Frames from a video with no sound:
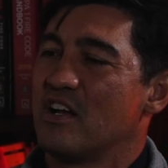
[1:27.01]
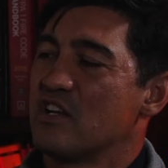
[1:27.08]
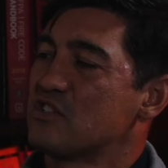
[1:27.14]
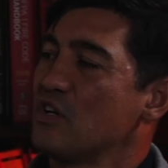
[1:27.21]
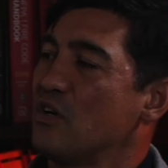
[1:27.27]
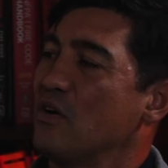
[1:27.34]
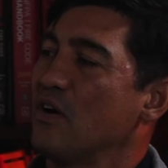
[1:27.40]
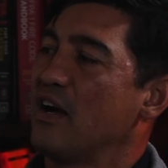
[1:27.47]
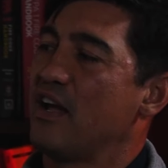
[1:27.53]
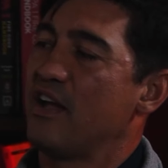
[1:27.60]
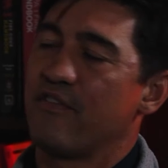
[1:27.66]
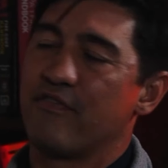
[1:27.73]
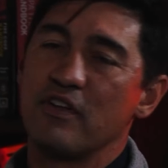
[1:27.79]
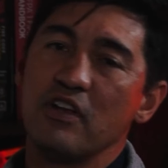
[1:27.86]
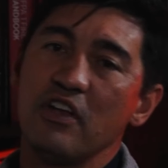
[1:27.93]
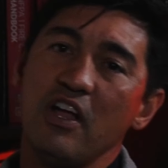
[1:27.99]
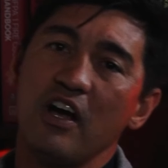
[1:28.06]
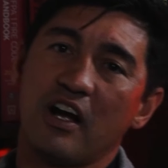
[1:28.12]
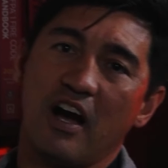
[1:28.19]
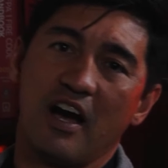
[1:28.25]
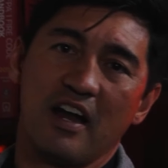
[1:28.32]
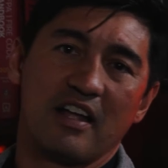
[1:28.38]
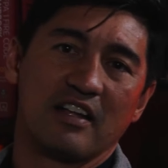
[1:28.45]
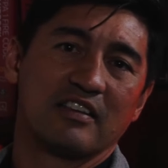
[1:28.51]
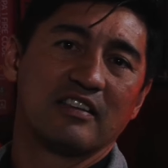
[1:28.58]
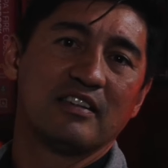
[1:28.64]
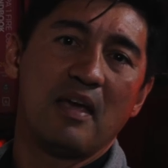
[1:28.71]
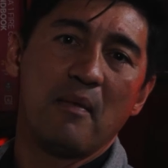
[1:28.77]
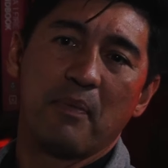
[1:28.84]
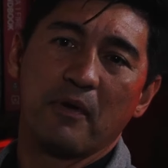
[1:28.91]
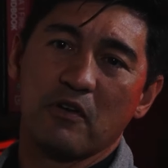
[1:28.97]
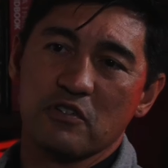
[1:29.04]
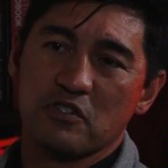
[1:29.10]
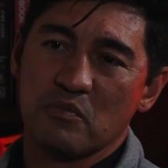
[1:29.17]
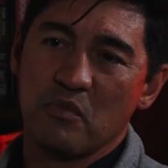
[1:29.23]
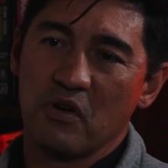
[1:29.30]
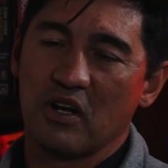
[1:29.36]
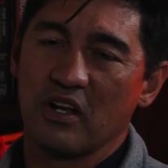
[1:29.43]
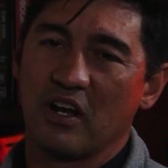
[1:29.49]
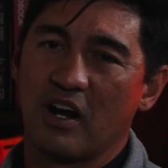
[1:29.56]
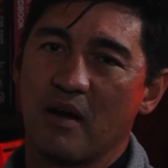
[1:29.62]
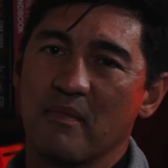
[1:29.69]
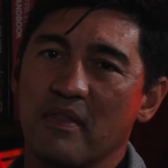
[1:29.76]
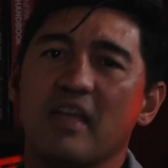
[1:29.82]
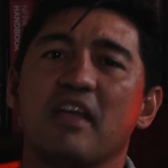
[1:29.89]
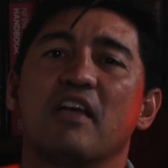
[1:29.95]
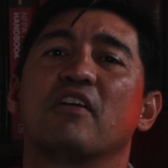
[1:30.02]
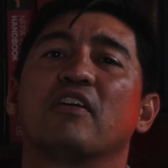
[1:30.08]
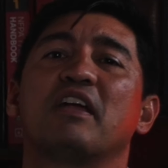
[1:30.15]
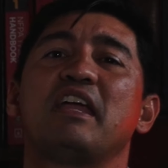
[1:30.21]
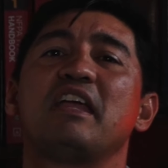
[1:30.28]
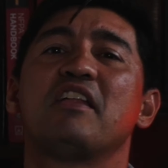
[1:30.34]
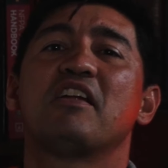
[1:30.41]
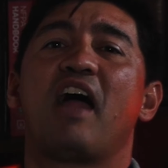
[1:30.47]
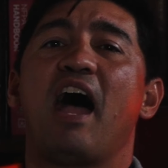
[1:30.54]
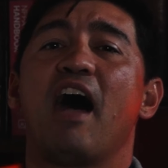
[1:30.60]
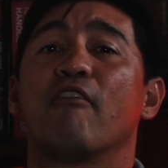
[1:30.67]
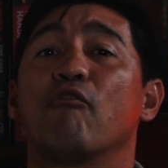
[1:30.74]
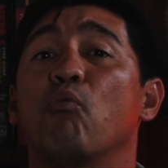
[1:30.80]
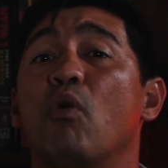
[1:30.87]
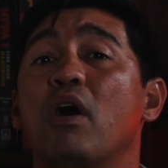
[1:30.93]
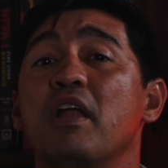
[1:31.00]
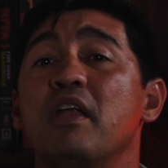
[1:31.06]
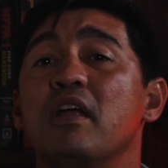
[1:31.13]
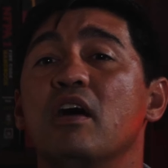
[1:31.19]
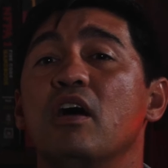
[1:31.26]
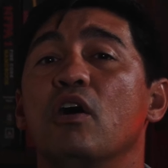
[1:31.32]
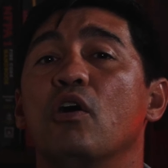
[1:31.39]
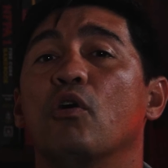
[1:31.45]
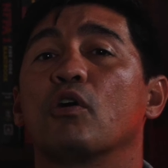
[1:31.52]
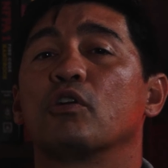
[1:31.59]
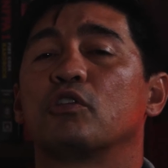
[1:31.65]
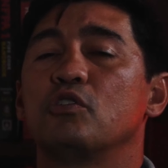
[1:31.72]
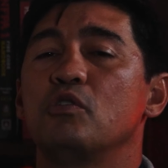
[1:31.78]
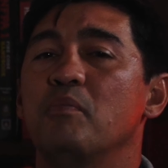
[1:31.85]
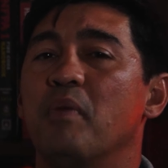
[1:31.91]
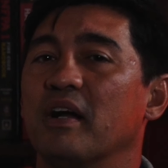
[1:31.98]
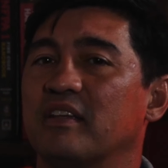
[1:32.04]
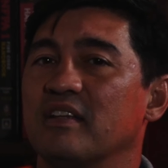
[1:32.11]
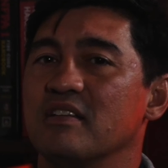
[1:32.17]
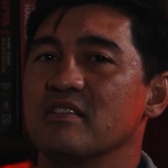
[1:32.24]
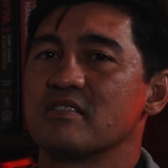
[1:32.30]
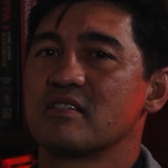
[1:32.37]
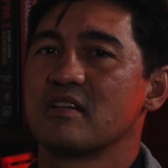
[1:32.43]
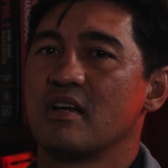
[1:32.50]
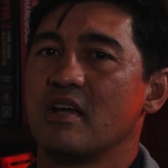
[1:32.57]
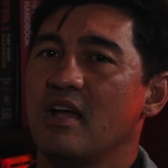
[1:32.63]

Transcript: So if you look on a typical smoke alarm, it'll either have 1 or 2 buttons.